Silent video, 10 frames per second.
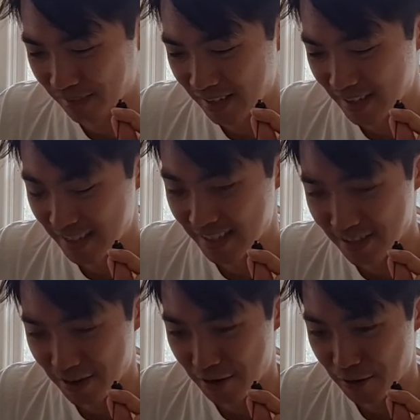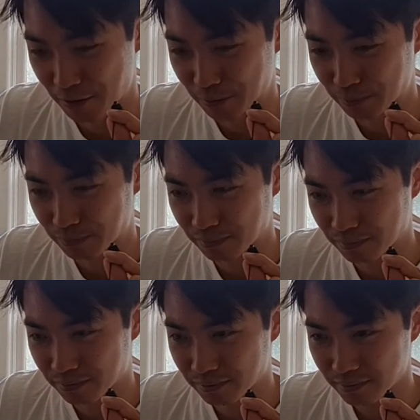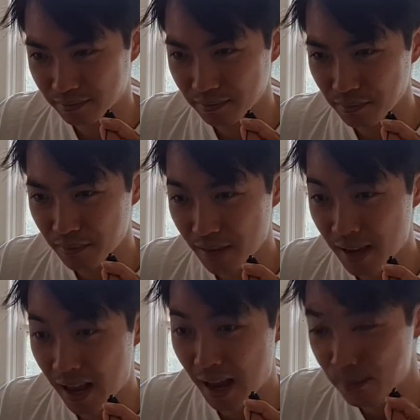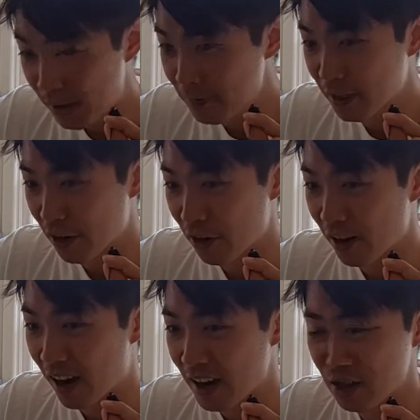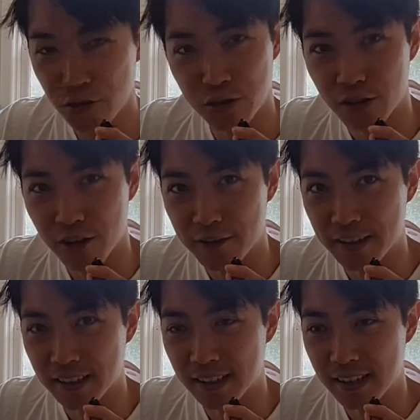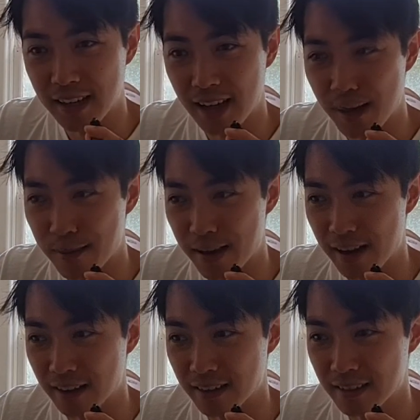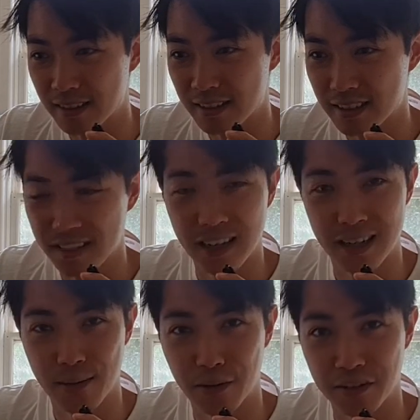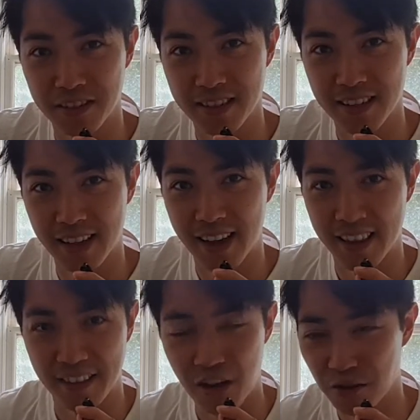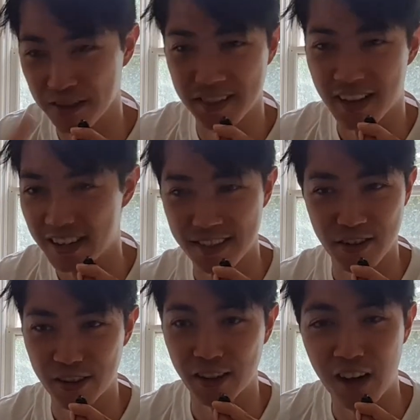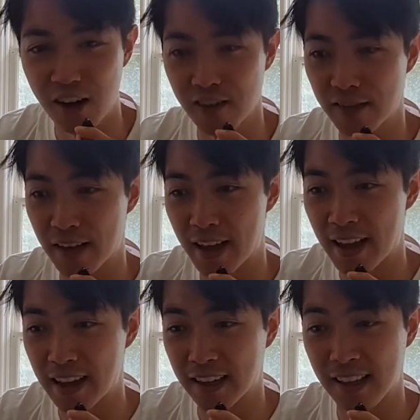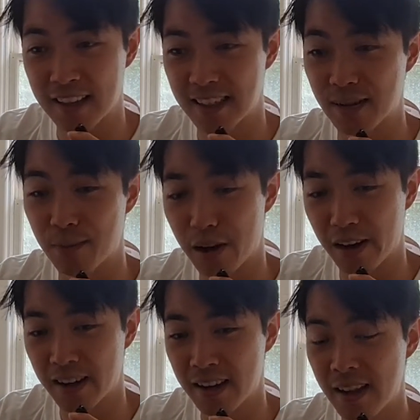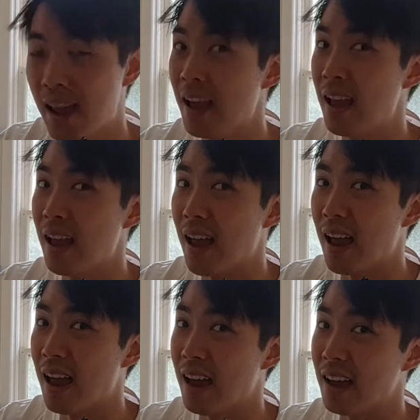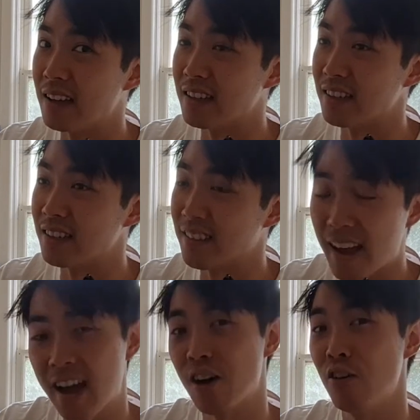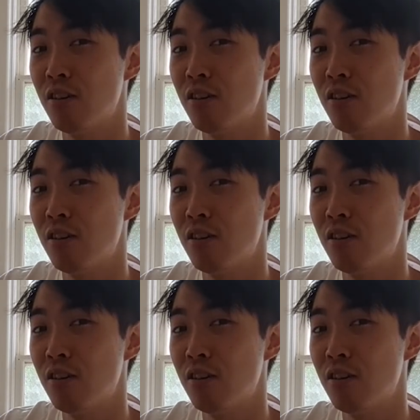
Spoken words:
So a month ago, I knew nothing about starter motors and the whole starter circuit of a classic bike. And now